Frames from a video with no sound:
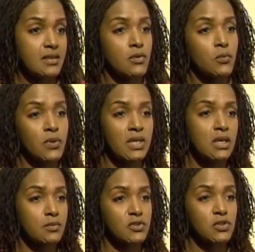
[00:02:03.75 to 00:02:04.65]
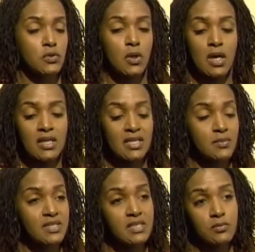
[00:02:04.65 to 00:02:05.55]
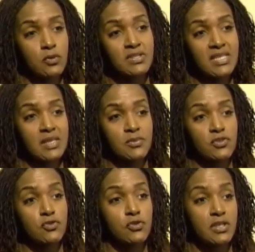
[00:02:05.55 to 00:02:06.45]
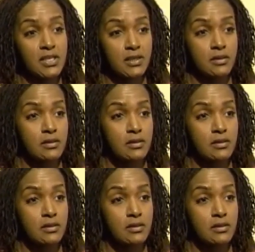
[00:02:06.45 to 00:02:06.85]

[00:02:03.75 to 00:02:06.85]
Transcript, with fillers: We come to you unlimited amount of times during the year.